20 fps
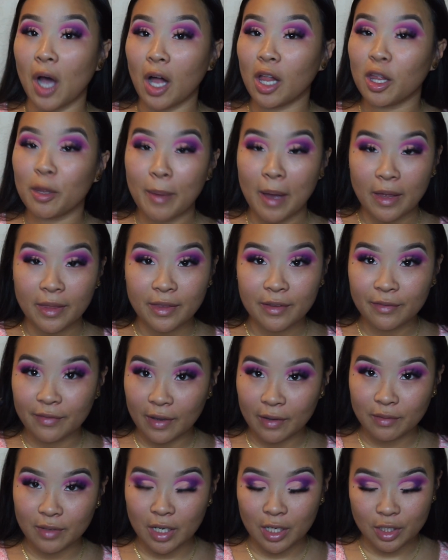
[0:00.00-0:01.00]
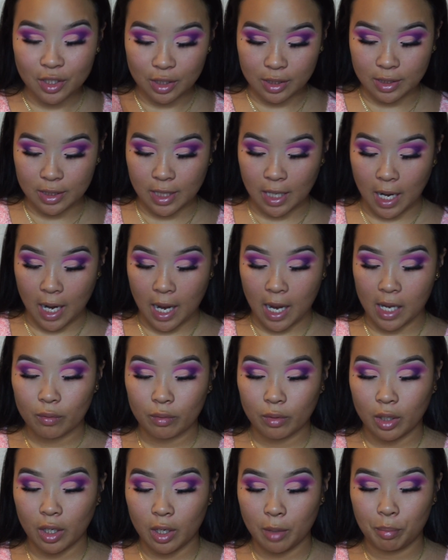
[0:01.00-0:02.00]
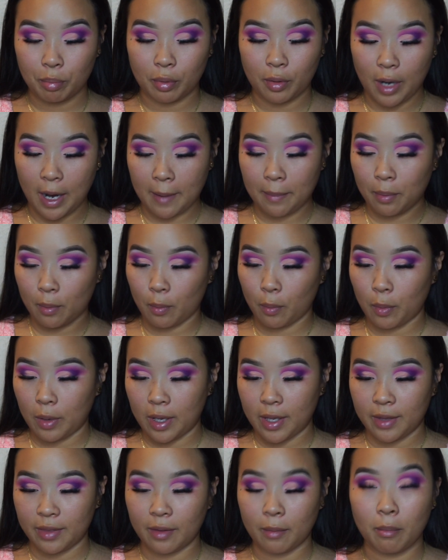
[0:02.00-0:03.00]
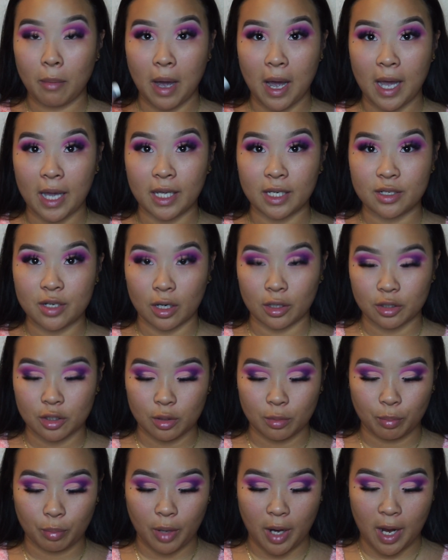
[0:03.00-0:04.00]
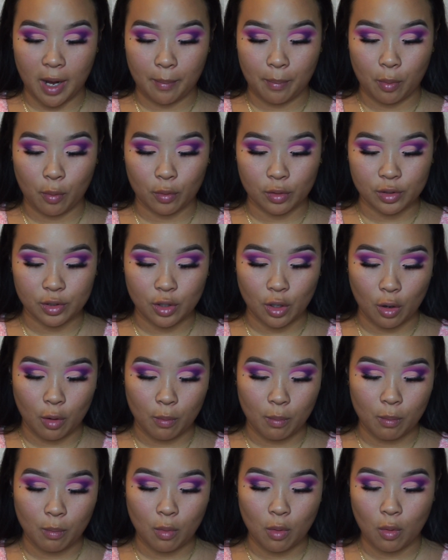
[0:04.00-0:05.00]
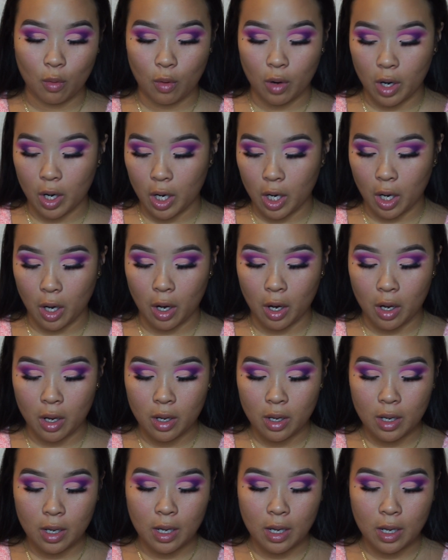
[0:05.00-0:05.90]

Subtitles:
all about the foundation today. We're gonna prep with my Dr. Brandt Pores No More.